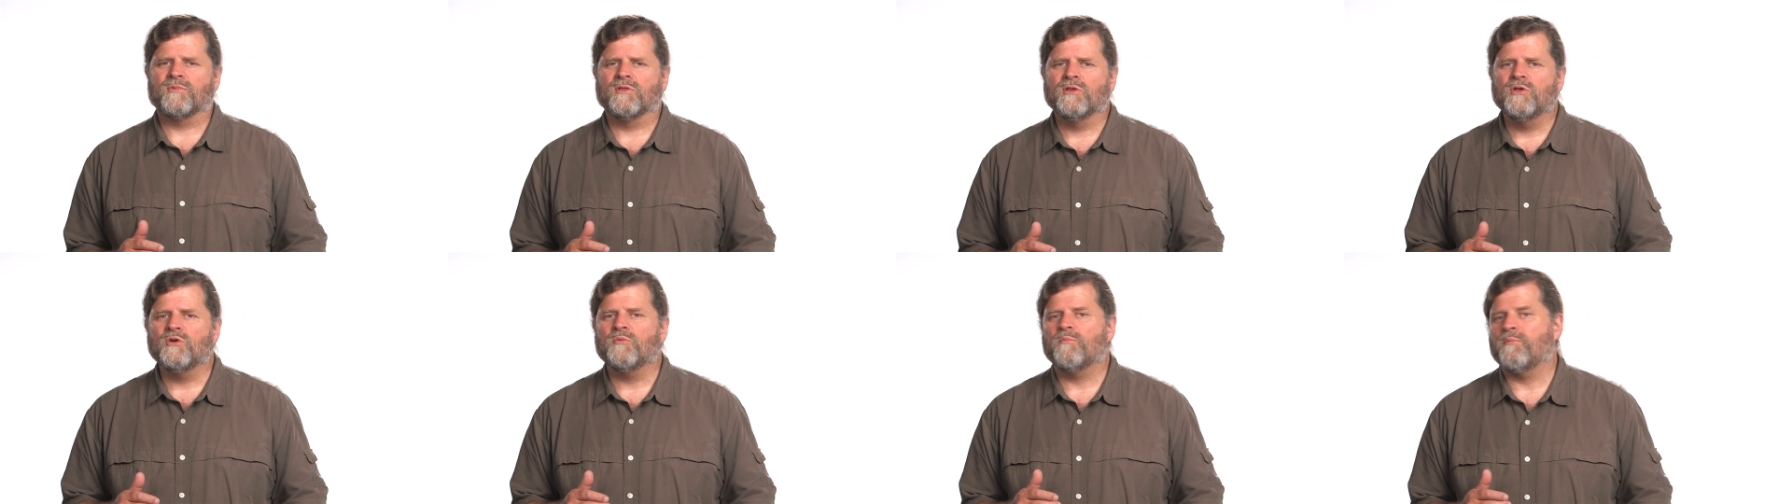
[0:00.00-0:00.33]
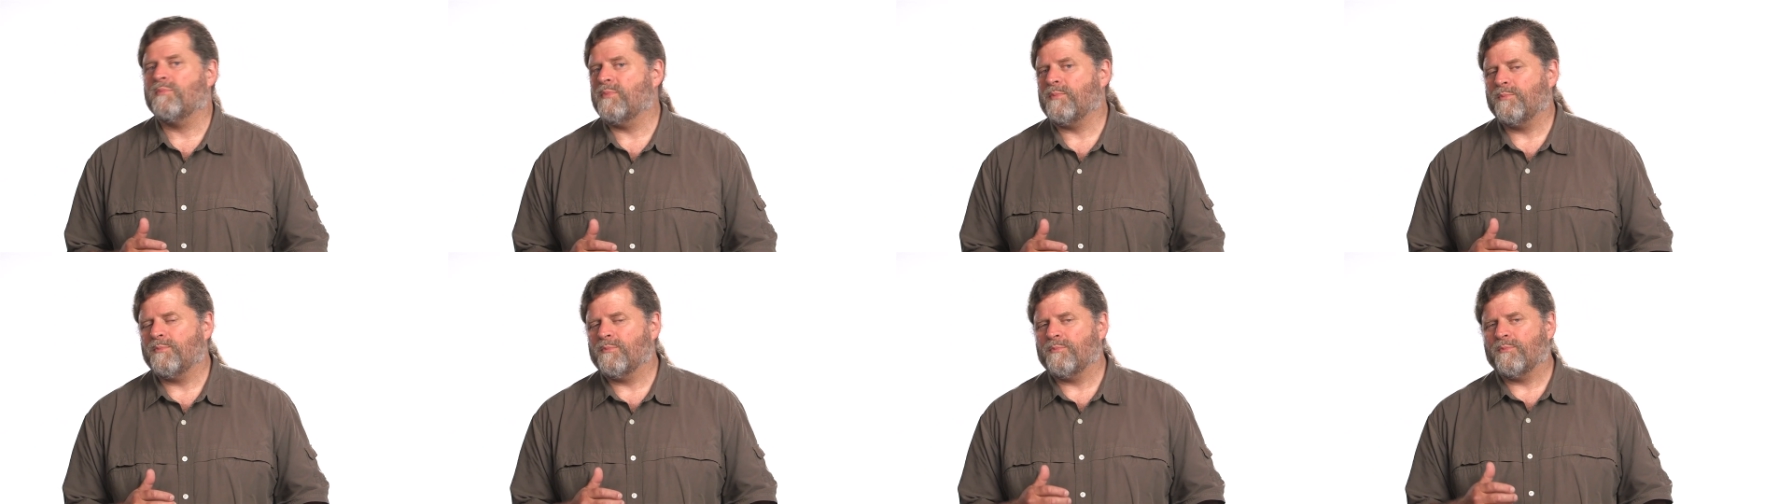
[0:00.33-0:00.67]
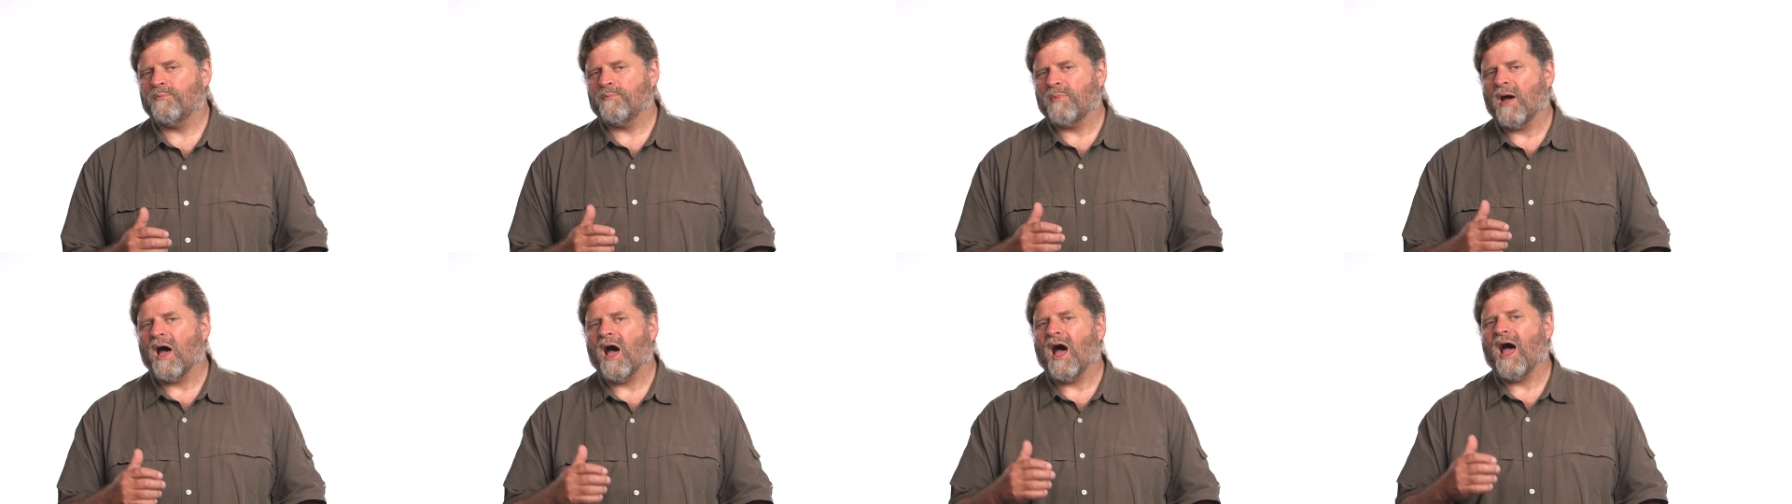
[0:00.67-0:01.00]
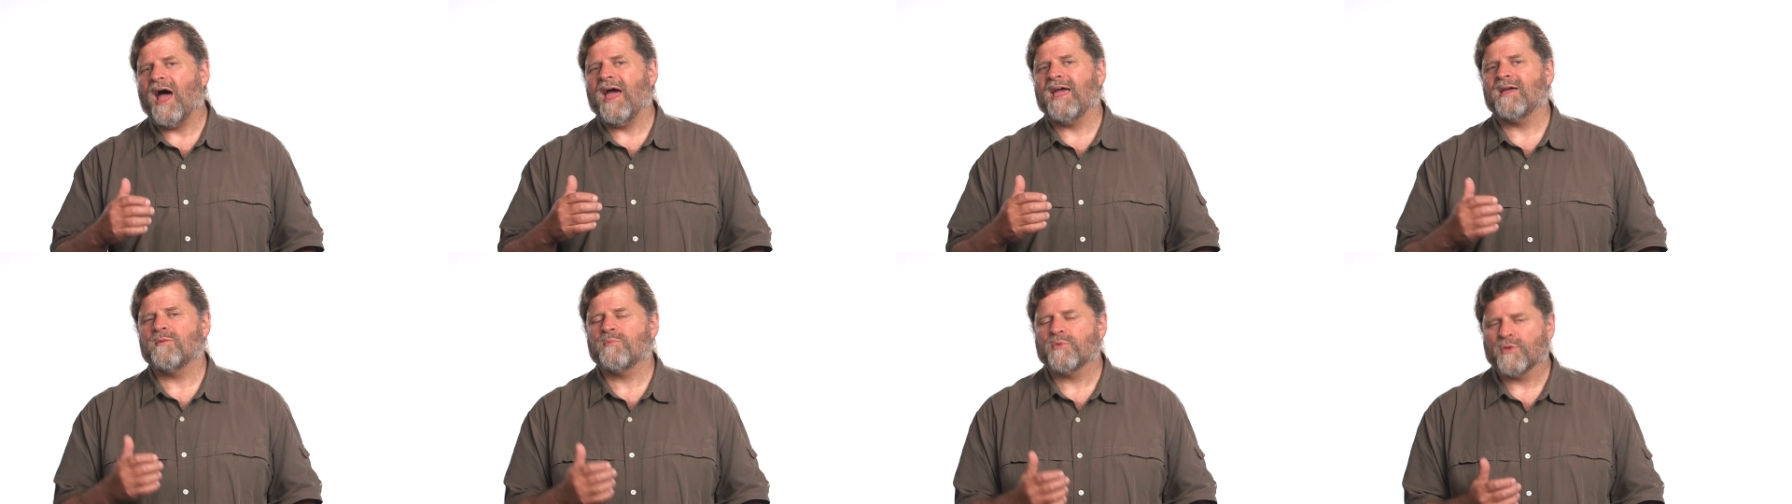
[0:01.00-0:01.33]
loop
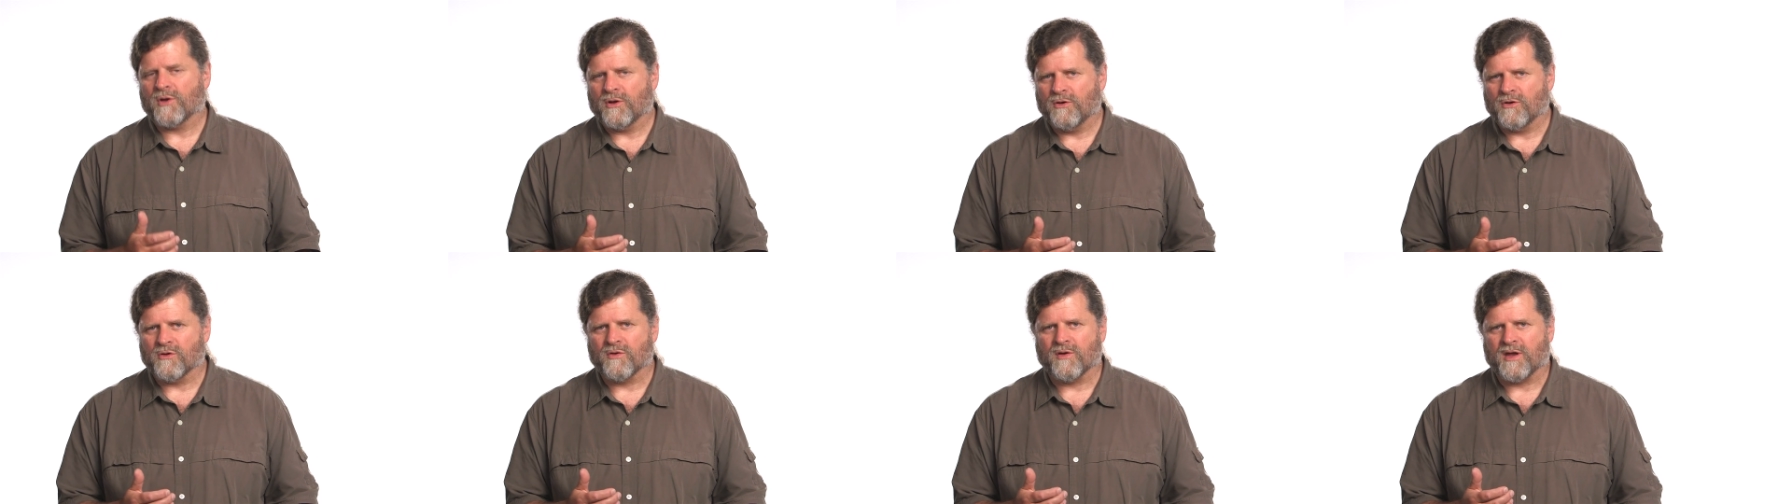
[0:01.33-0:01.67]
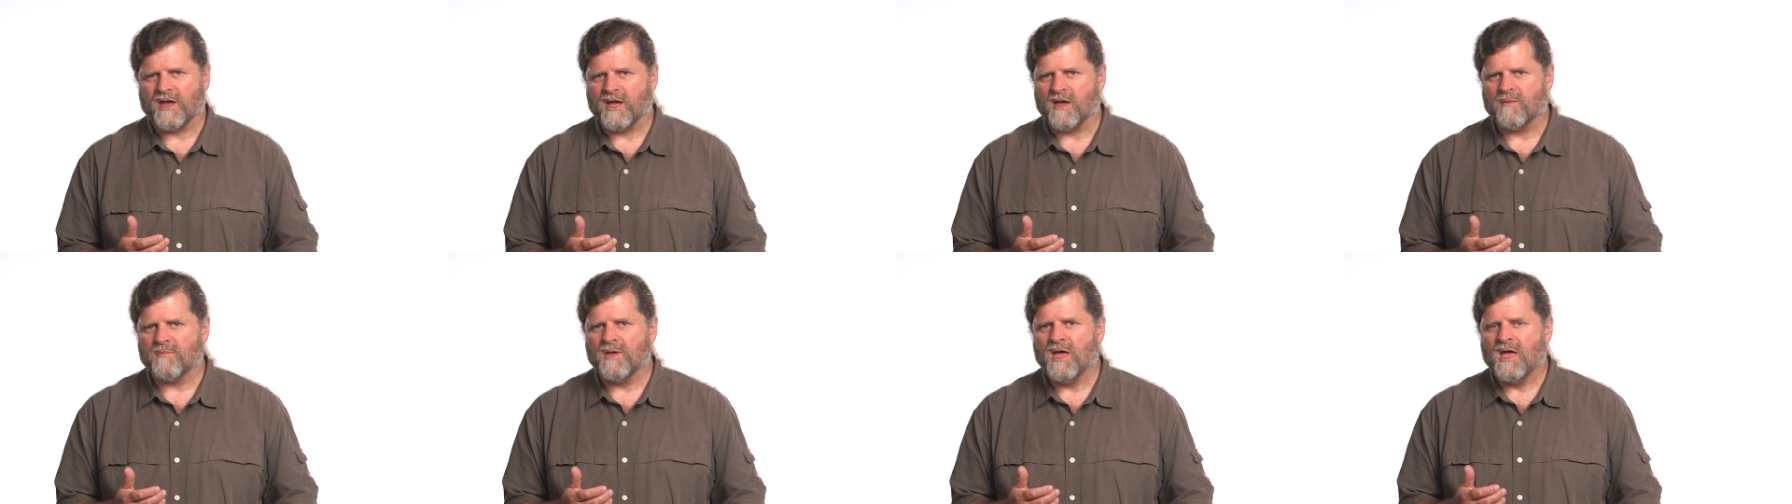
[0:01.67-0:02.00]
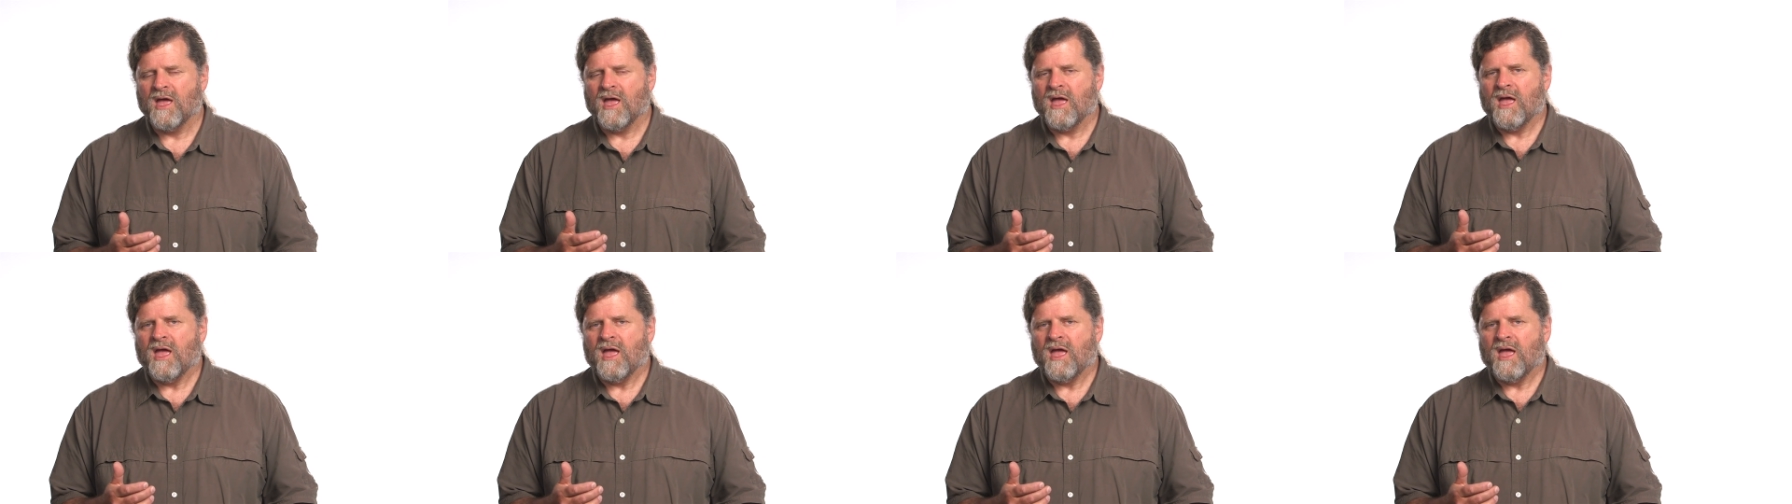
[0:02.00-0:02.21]
pi program